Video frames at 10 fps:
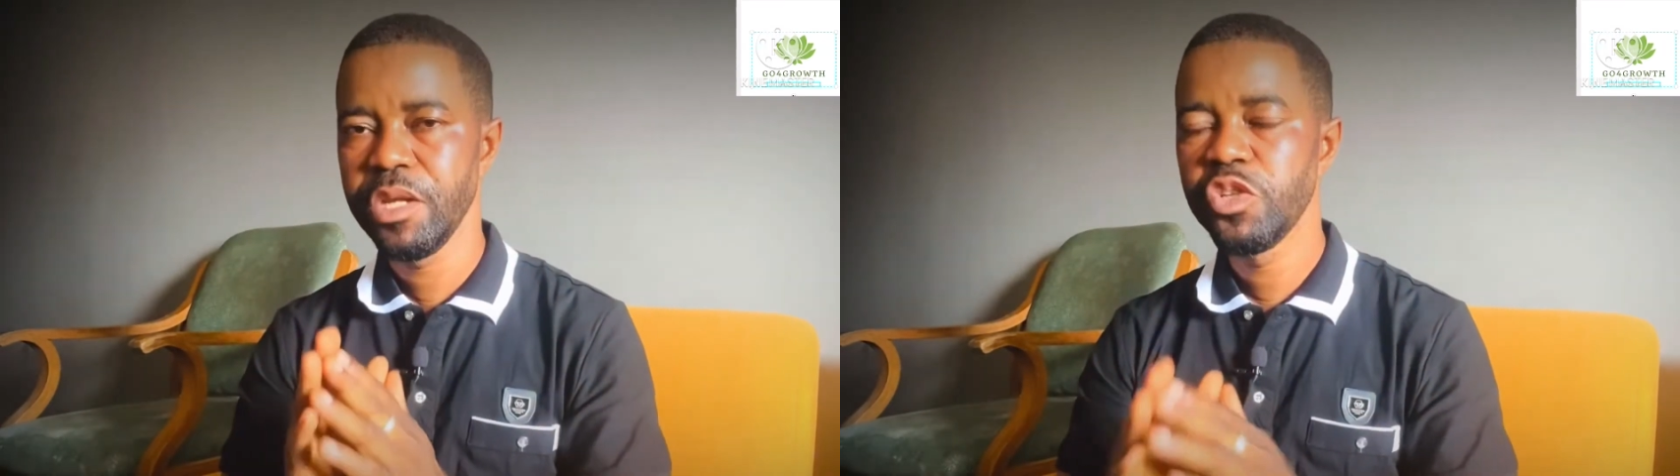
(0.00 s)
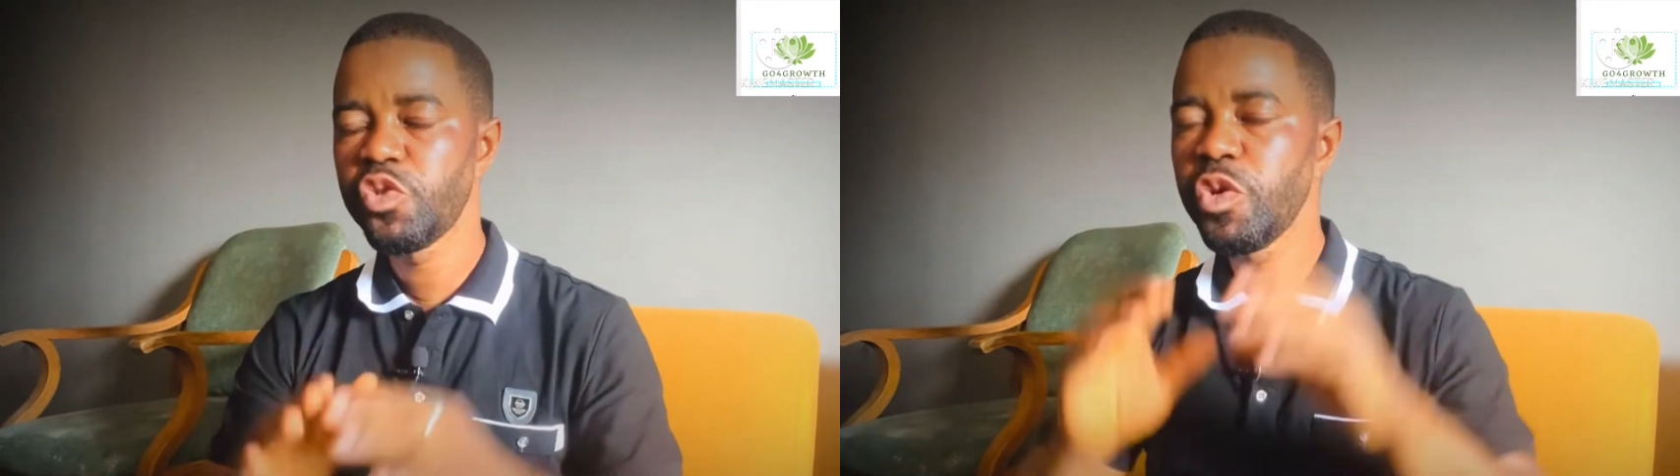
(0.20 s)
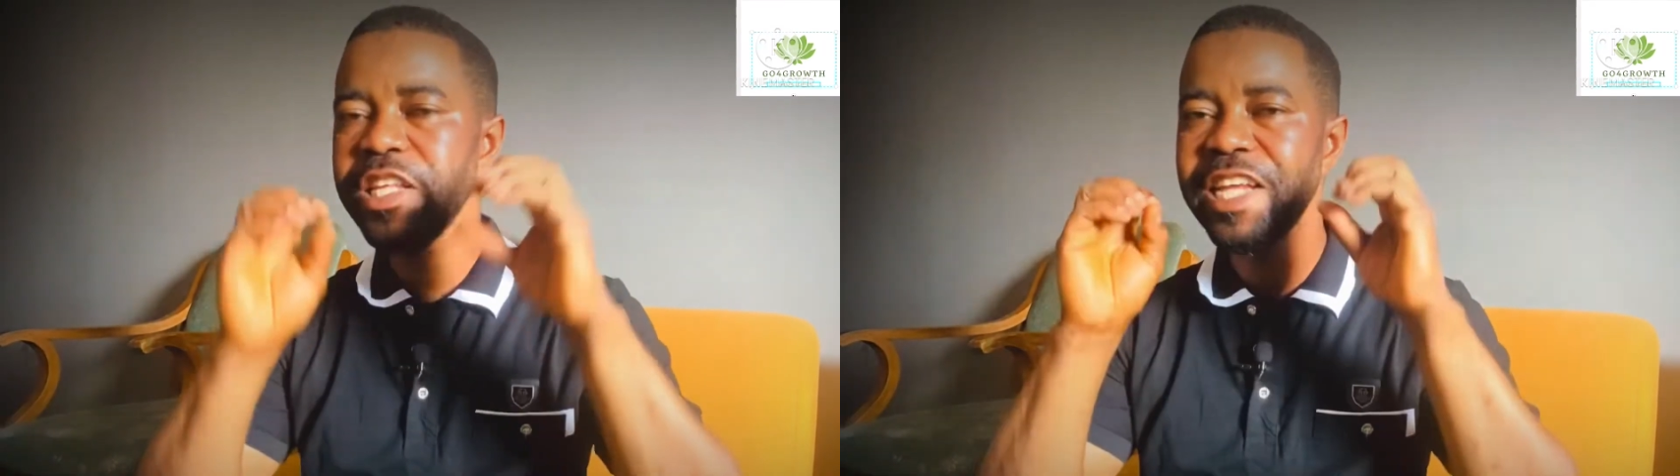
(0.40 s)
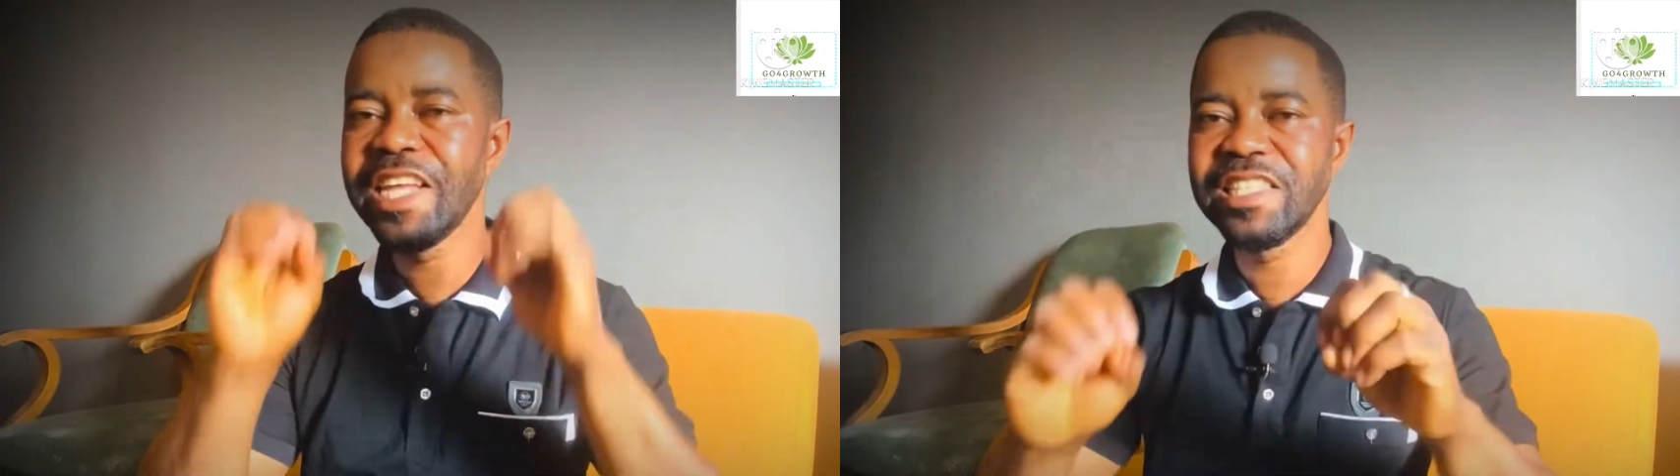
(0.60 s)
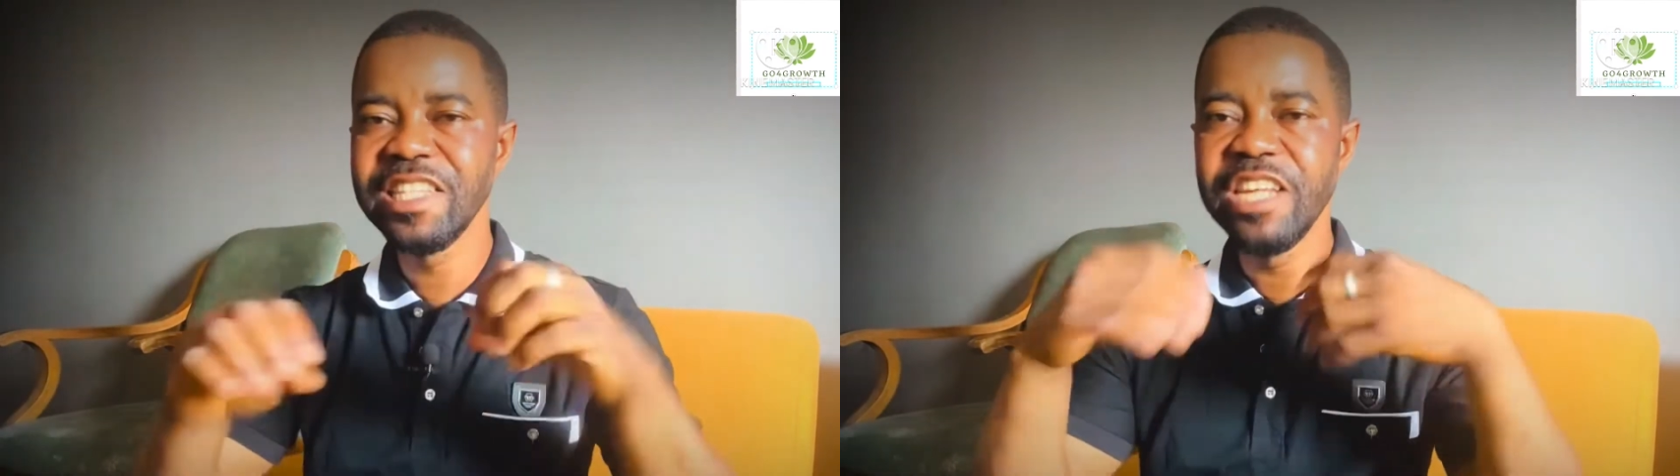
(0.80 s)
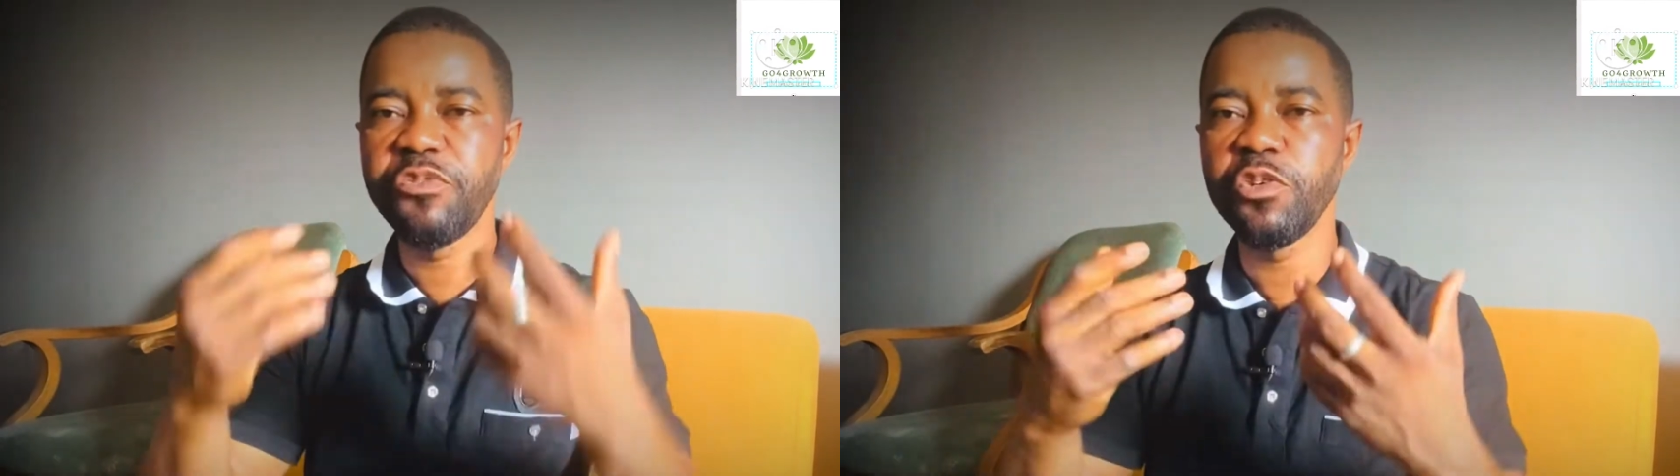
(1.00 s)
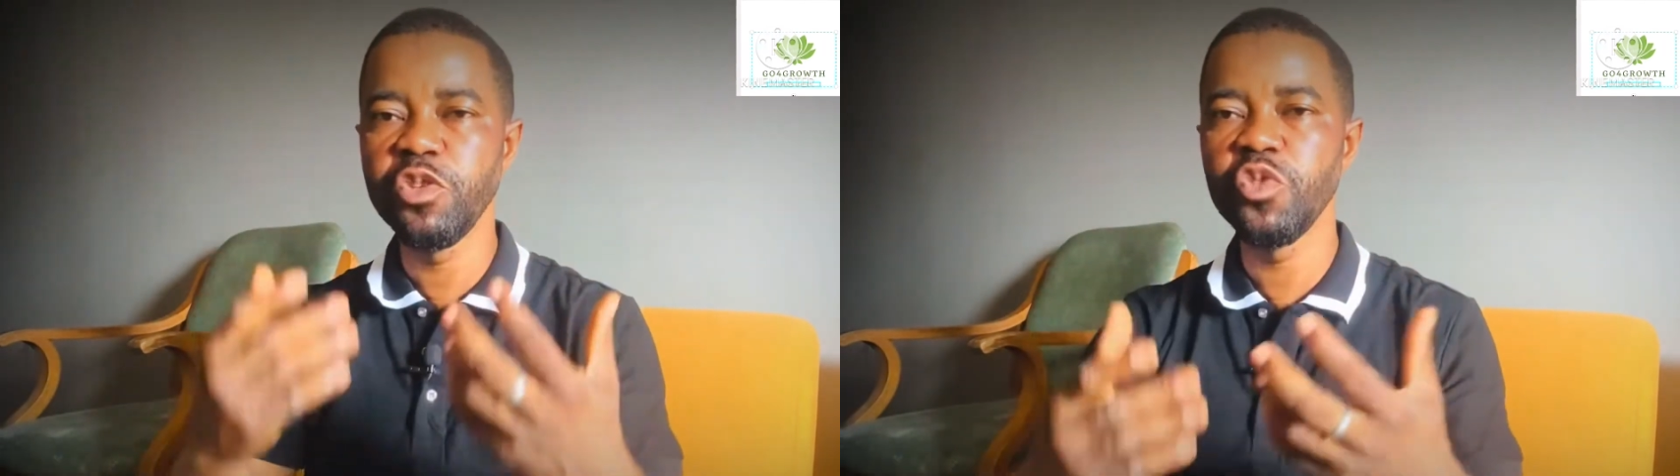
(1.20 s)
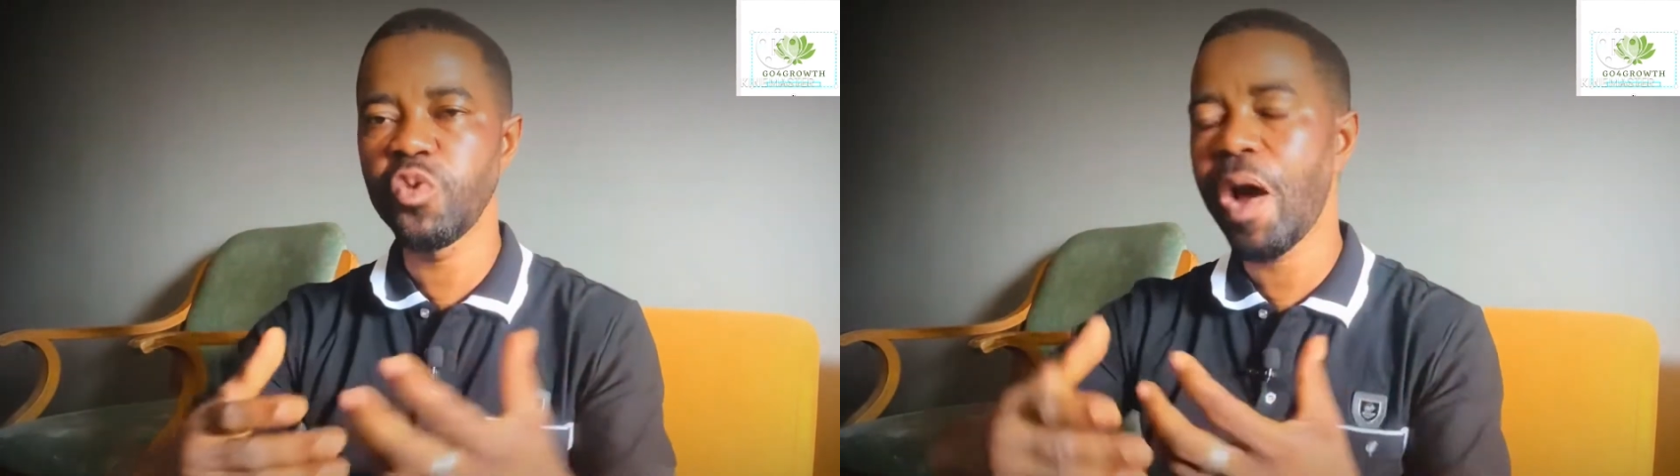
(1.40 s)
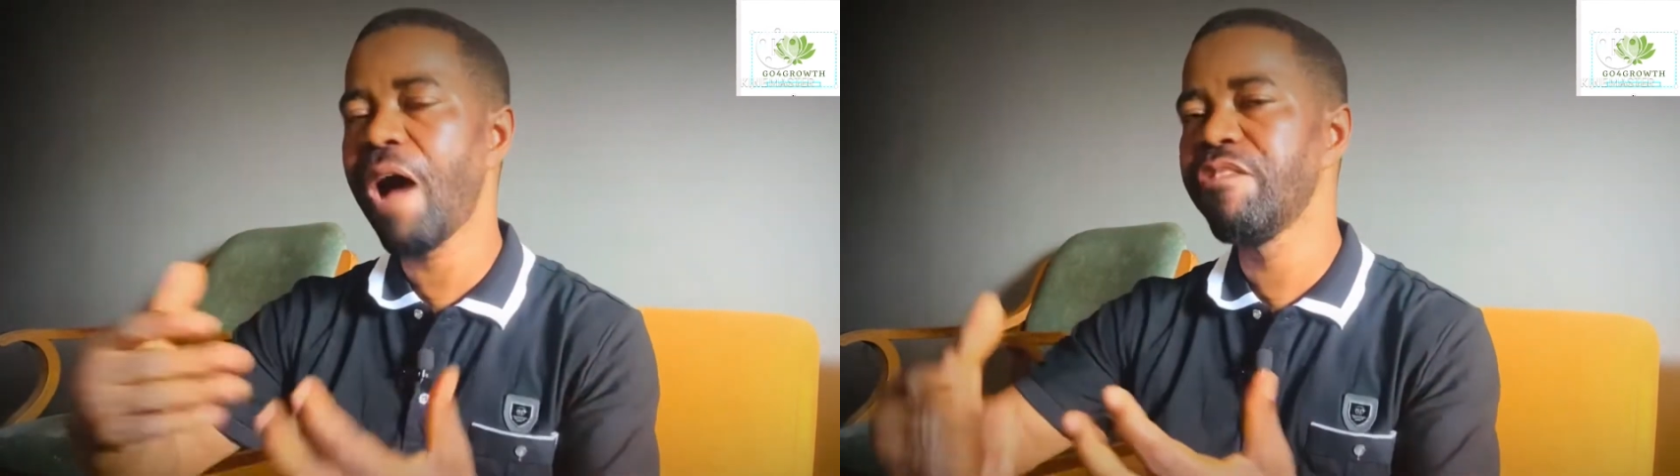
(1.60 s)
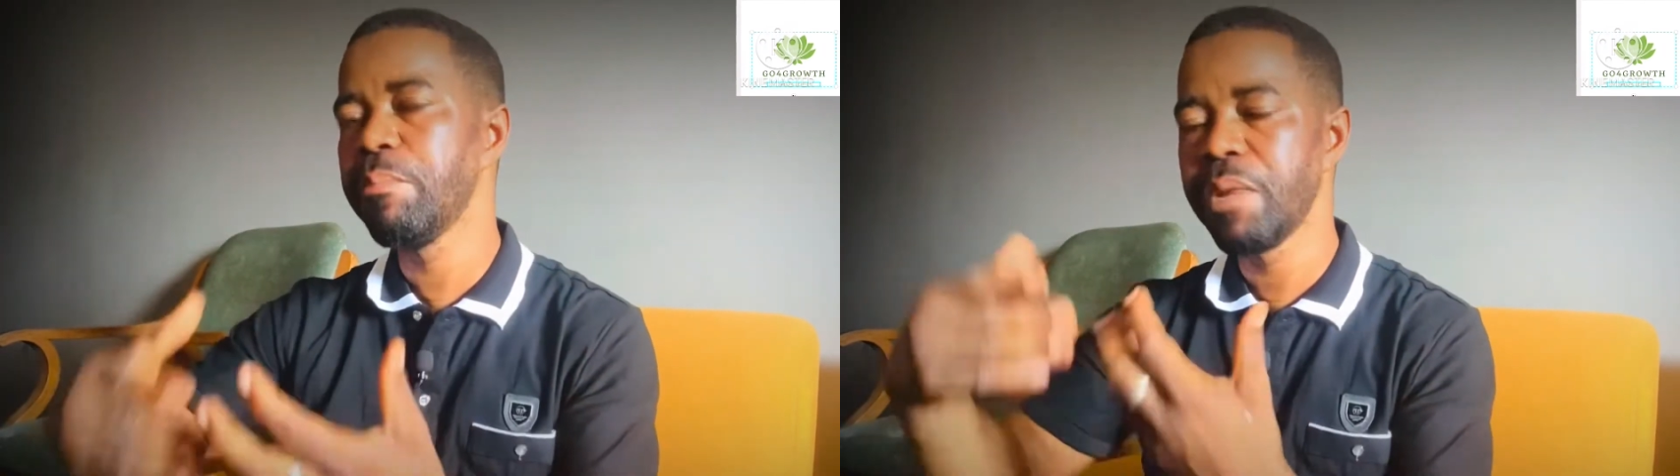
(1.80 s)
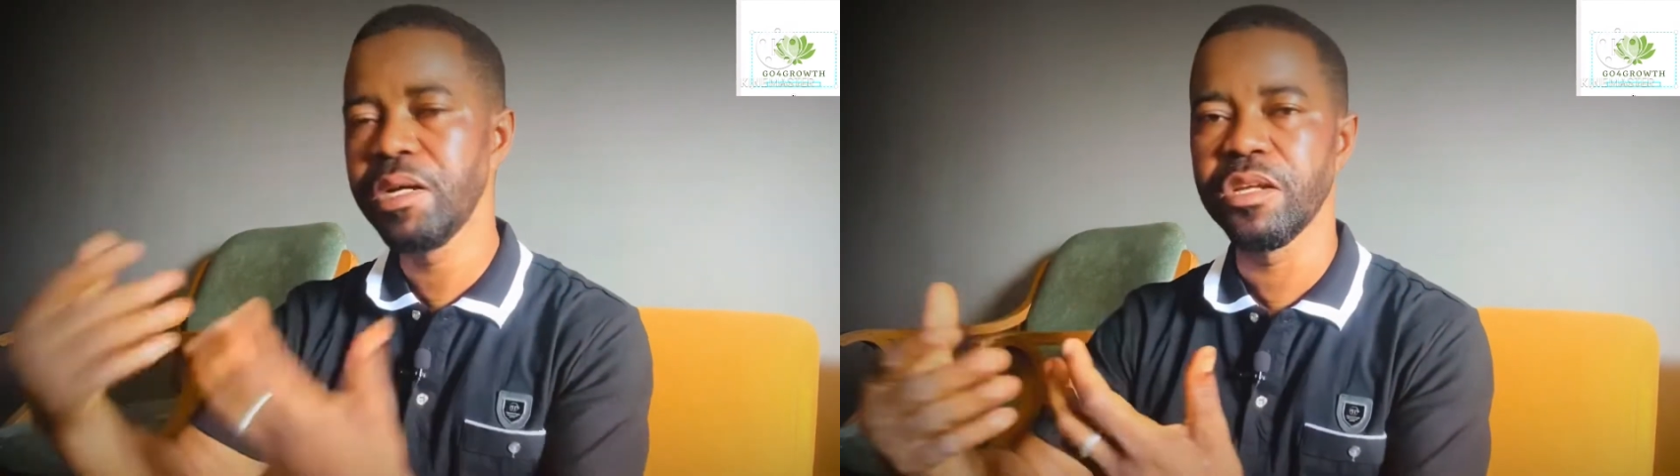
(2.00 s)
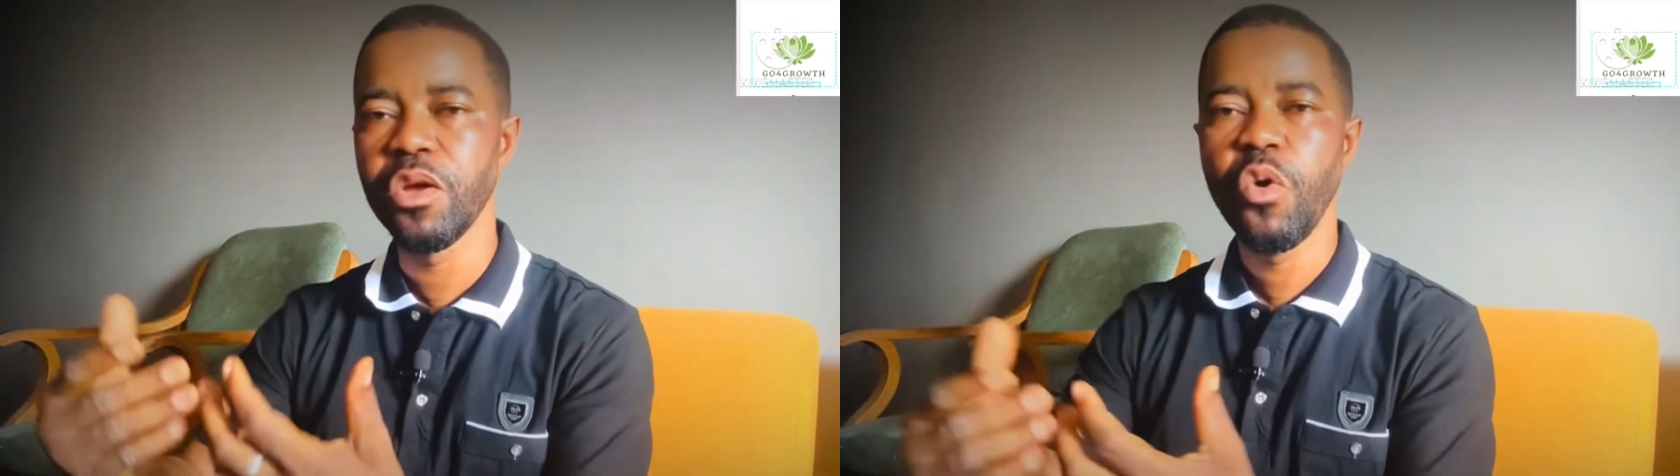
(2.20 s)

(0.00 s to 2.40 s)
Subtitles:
So there is need for you to have a money.